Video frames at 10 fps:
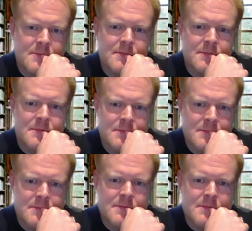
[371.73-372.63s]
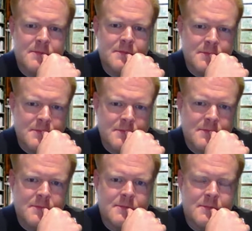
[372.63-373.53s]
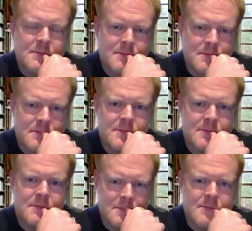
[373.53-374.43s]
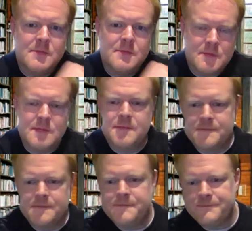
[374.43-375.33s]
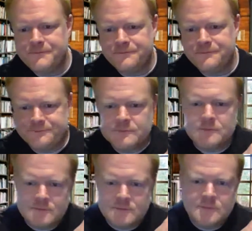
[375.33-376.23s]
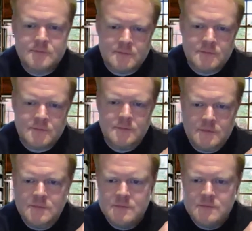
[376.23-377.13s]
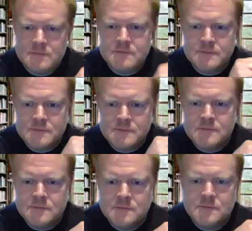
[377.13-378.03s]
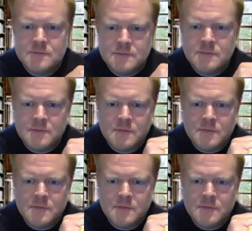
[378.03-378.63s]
[no speech]